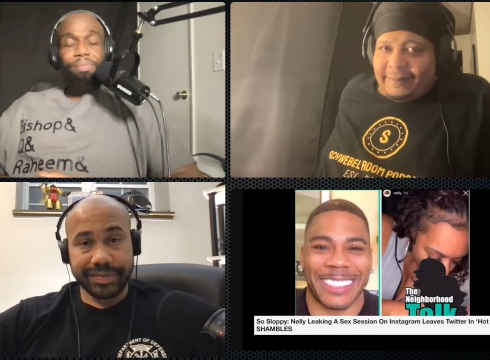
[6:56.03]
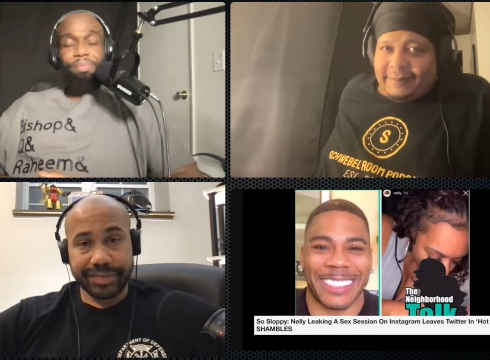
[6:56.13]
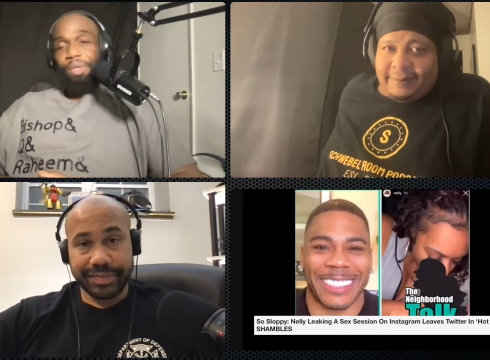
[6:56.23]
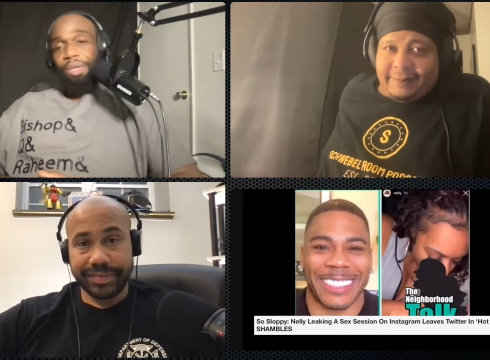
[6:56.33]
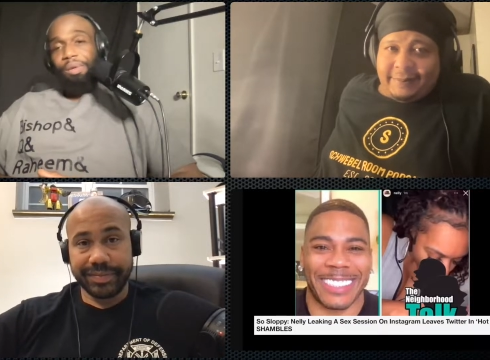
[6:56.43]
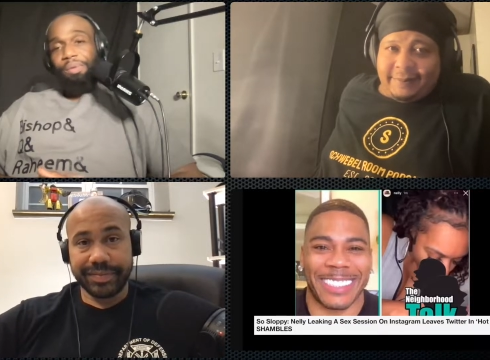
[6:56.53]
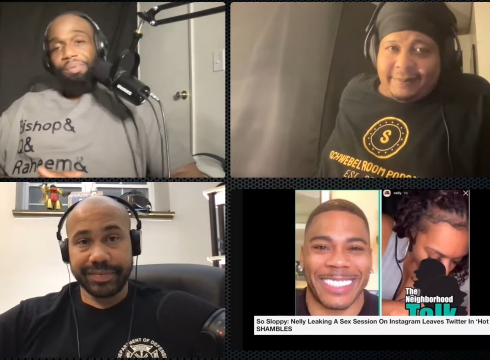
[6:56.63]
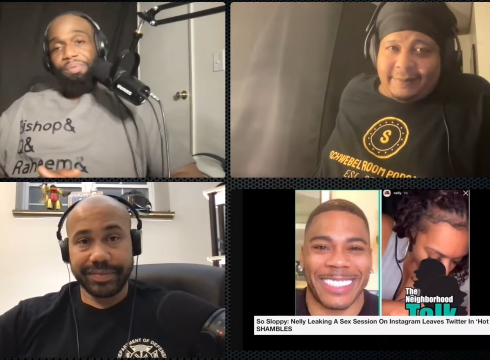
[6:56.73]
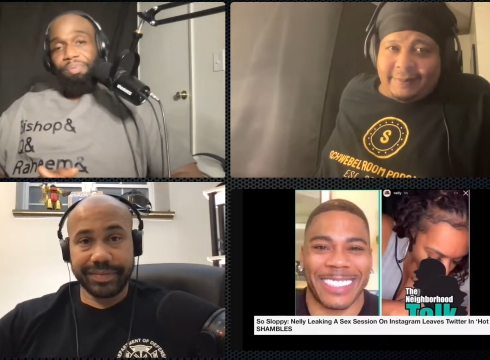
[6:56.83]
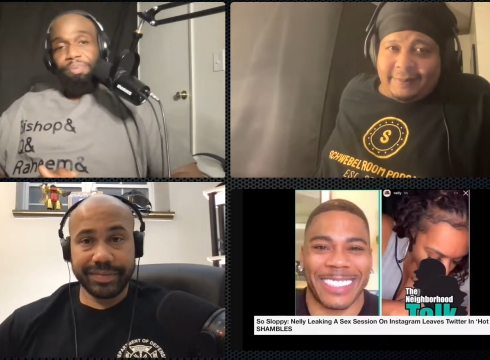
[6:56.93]
Speaker 1: You know,
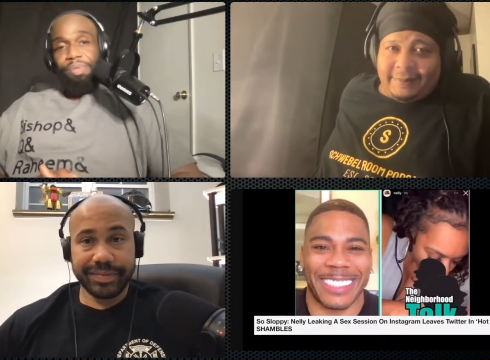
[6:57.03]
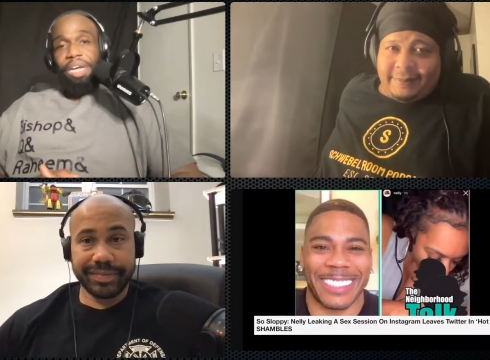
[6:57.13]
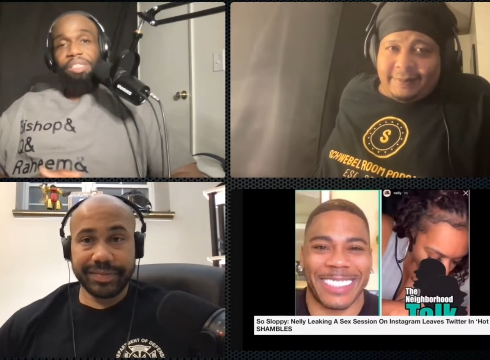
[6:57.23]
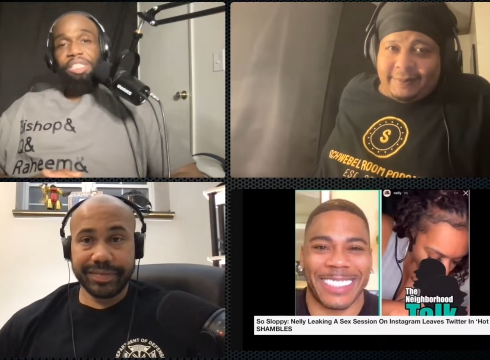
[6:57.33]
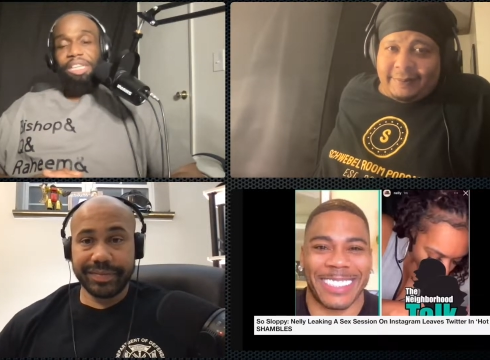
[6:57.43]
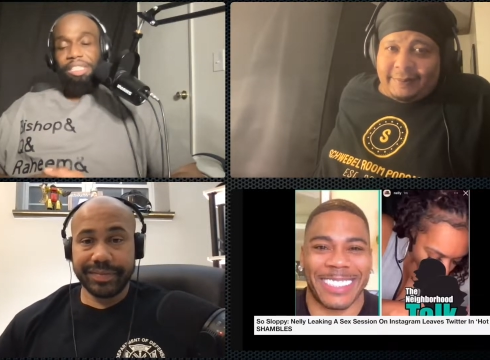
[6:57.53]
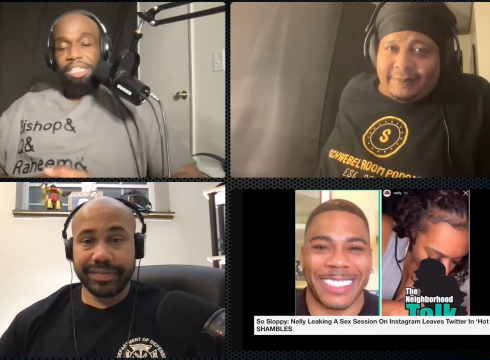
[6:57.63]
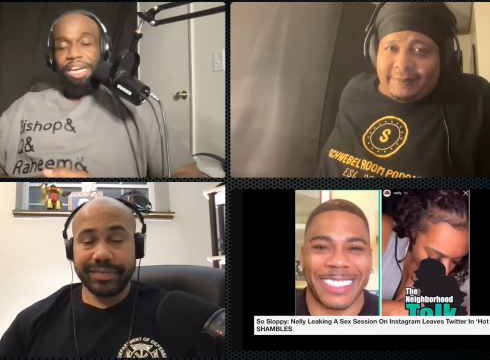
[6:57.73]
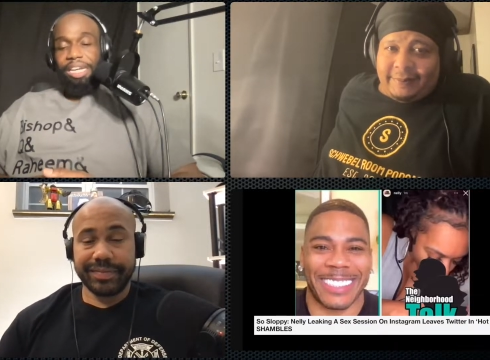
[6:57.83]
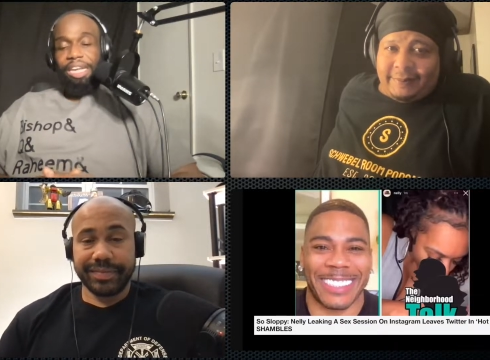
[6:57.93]
now she she
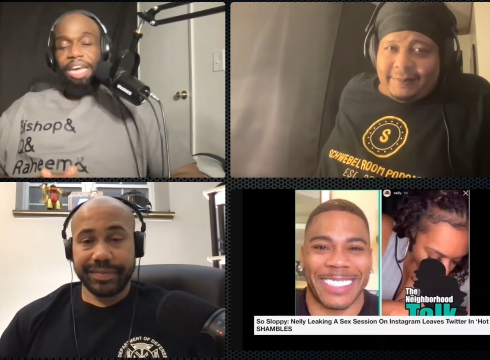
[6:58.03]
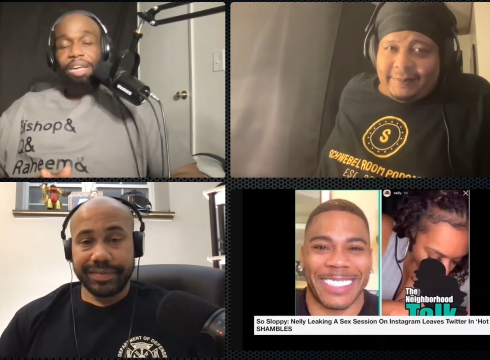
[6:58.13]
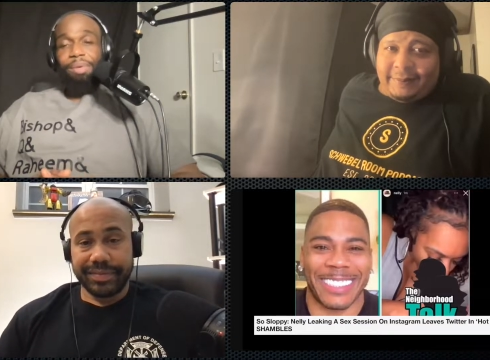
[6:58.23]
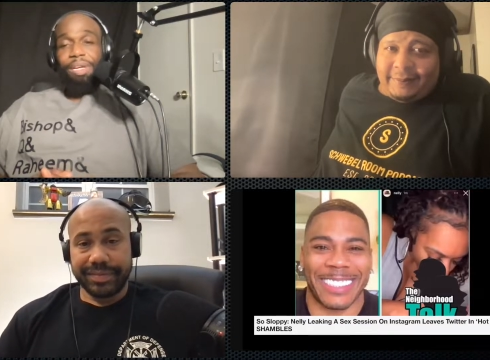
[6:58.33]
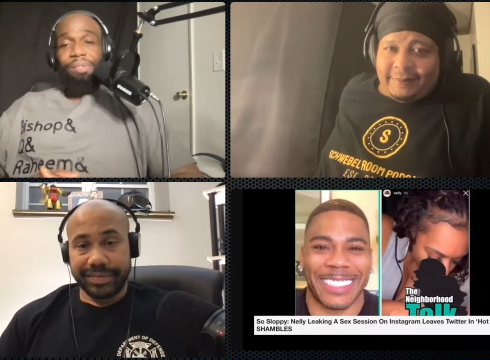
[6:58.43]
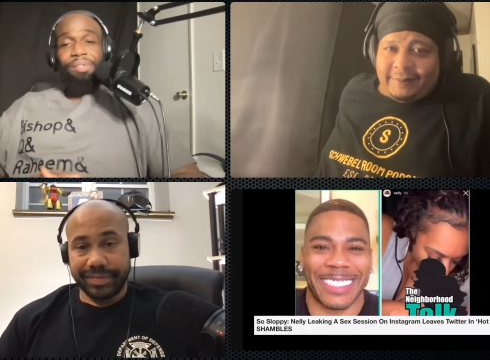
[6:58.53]
got a name now.